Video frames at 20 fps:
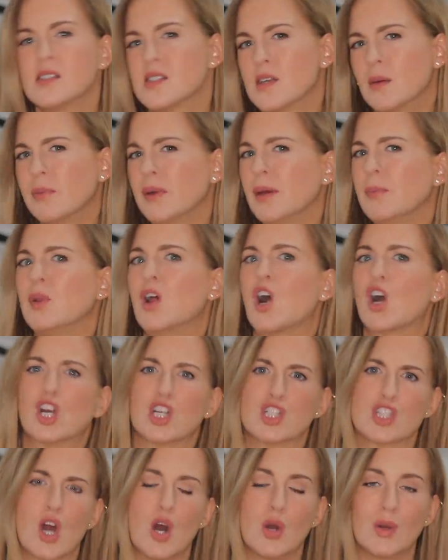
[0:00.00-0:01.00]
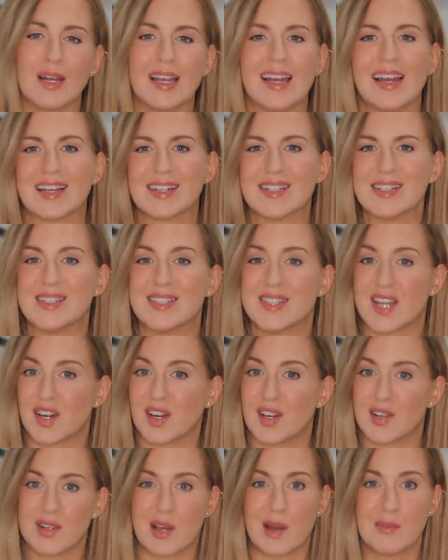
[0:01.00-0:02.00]
Some people are totally
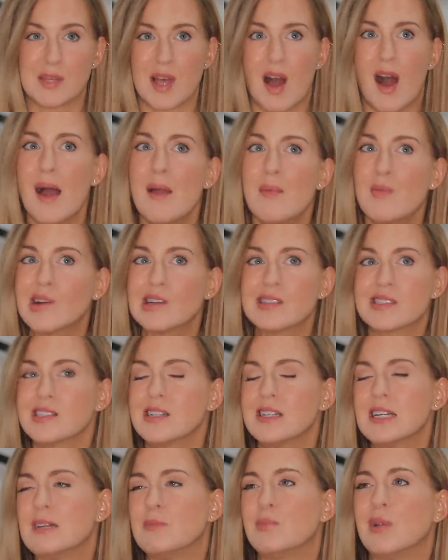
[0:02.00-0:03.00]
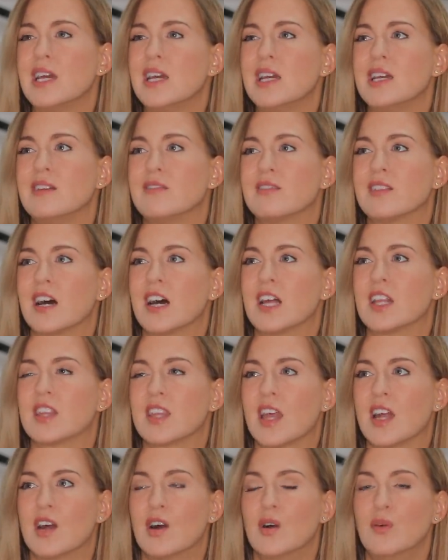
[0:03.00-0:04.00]
anti-stereotypes. I personally believe that
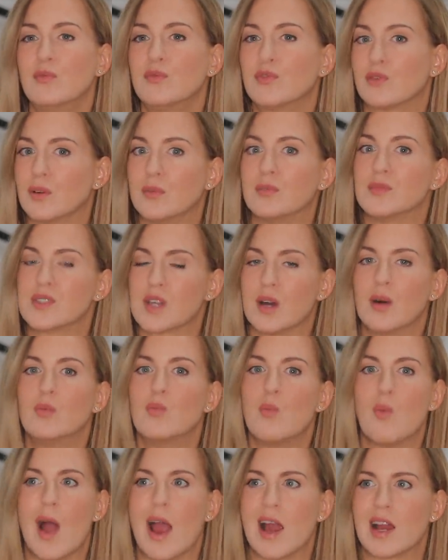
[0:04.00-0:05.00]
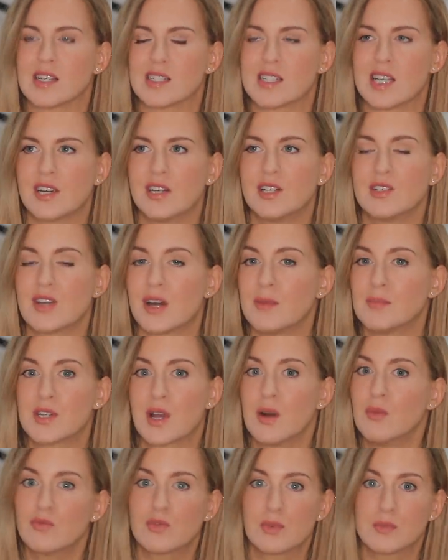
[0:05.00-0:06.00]
they come from somewhere. Stereotypes
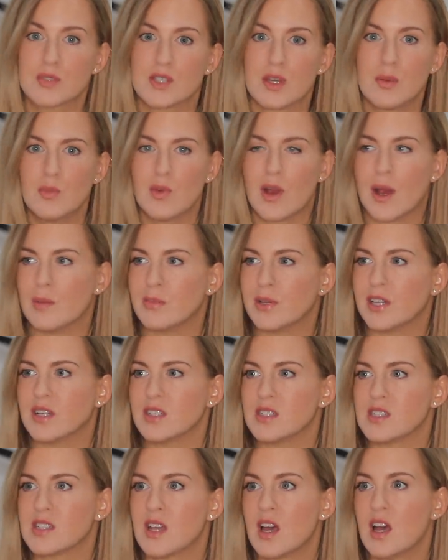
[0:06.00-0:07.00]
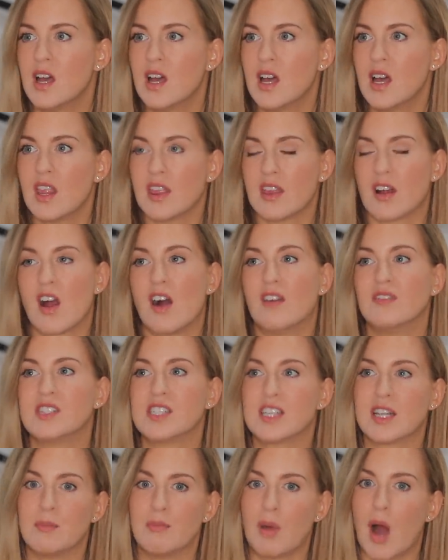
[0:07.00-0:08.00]
come from somewhere because they're
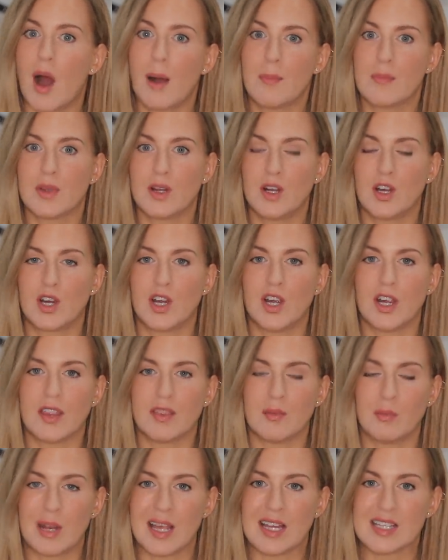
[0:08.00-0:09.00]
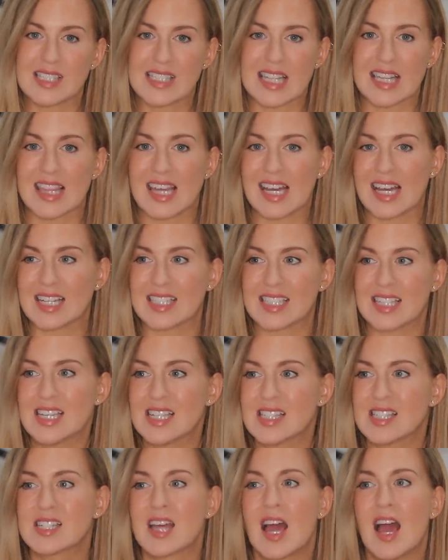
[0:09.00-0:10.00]
obviously popular in the place that they
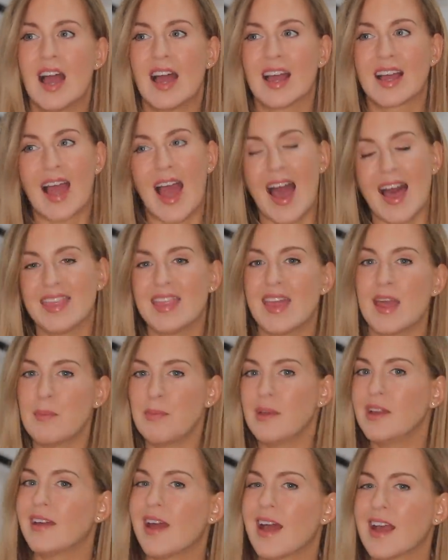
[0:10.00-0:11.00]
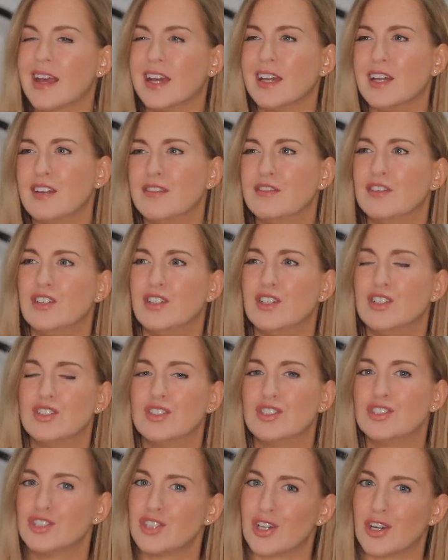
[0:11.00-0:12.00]
exist. Can they be negative?
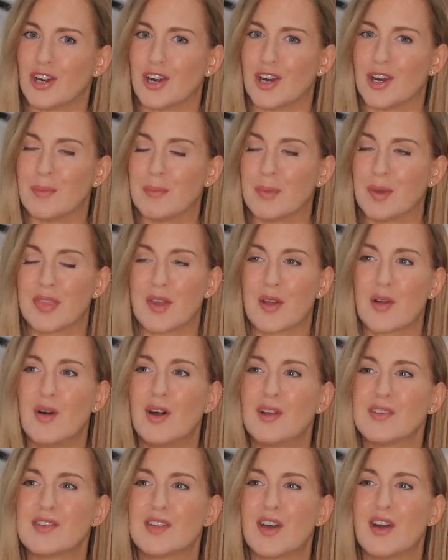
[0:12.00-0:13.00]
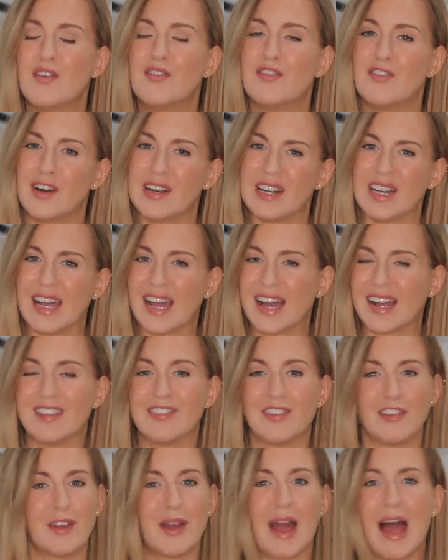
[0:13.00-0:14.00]
Sure, but they're also funny. And
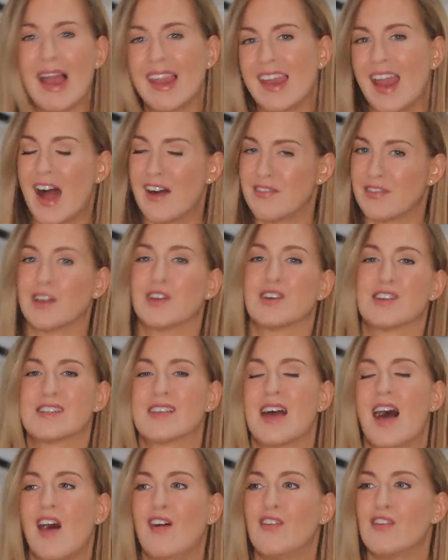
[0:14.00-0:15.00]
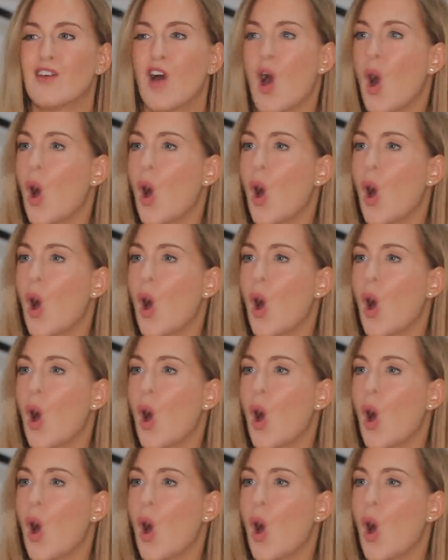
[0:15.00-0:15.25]
if you can't laugh at yourself,